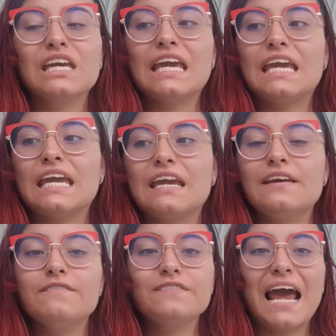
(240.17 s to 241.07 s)

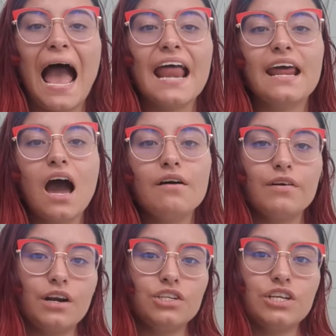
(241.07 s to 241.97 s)
give an
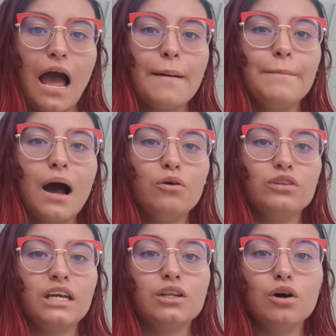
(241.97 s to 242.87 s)
average
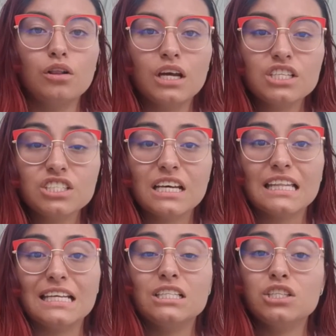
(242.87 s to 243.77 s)
about the knowledge
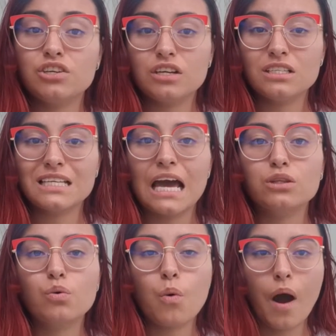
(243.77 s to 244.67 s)
that the students
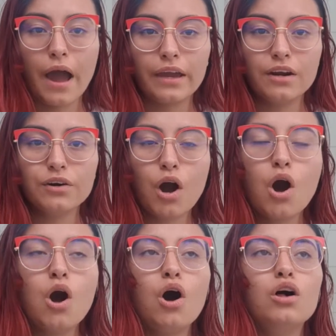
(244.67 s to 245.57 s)
acquire.
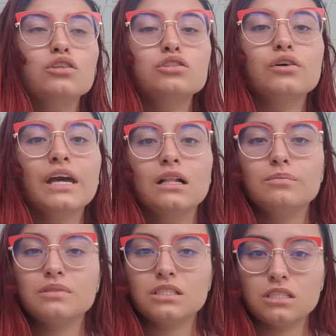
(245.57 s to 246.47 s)
Also
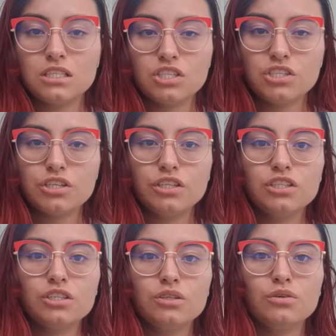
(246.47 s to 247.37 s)
helps the teacher
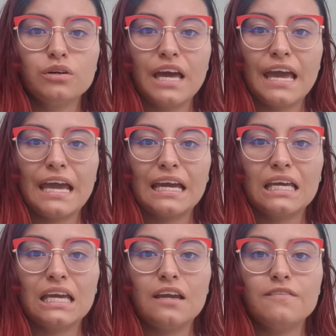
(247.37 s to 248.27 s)
to
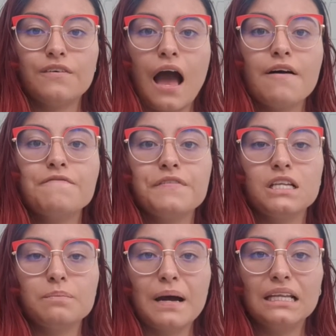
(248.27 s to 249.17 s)
give a
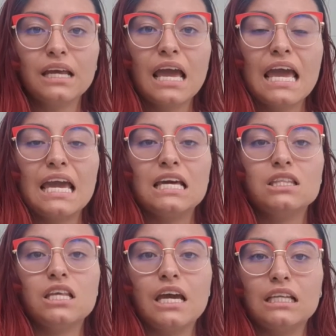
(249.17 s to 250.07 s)
feedback
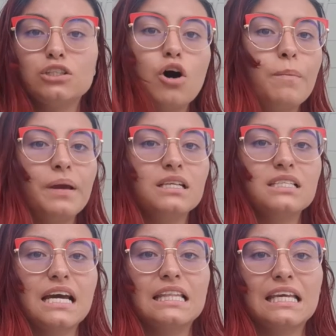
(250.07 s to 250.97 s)
in the
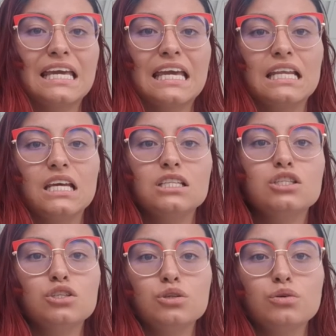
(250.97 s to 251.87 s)
topics that he
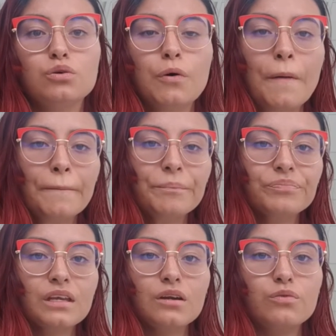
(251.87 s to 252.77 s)
needs to
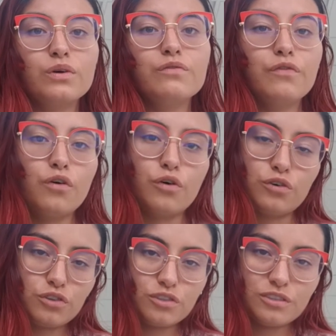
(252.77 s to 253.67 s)
reinforce.